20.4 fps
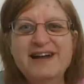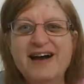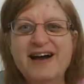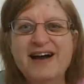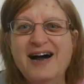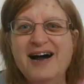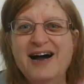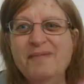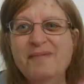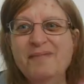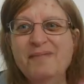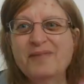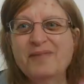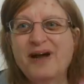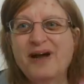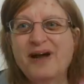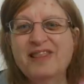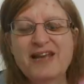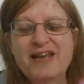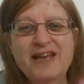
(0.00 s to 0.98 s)
Um,
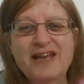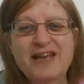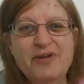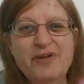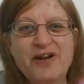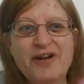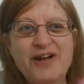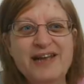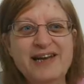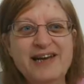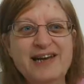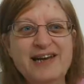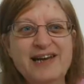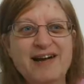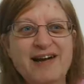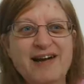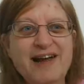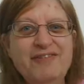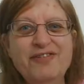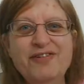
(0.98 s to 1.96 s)
I think
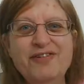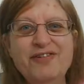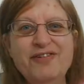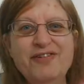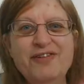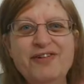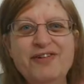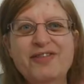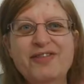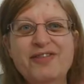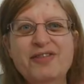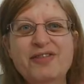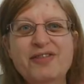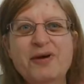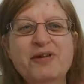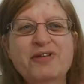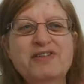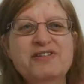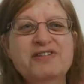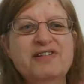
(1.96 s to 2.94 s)
live at the
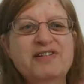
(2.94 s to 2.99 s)
moment.